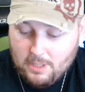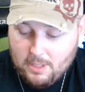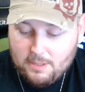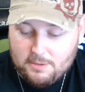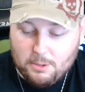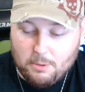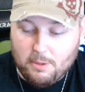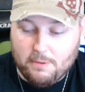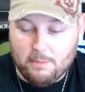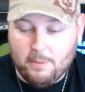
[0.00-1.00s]
still
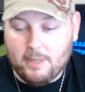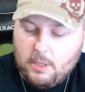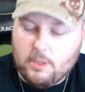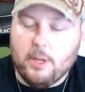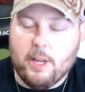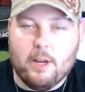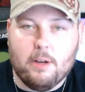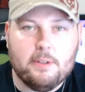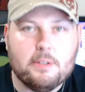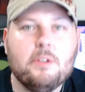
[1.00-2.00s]
worth the money.
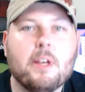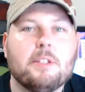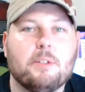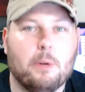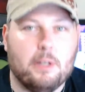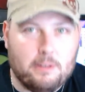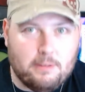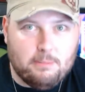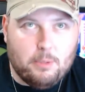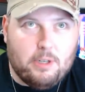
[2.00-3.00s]
Now this next one,
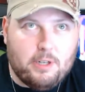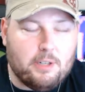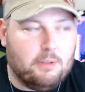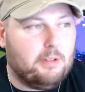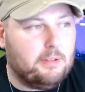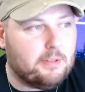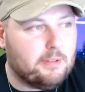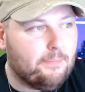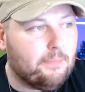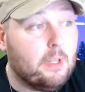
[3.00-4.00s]
my goodness,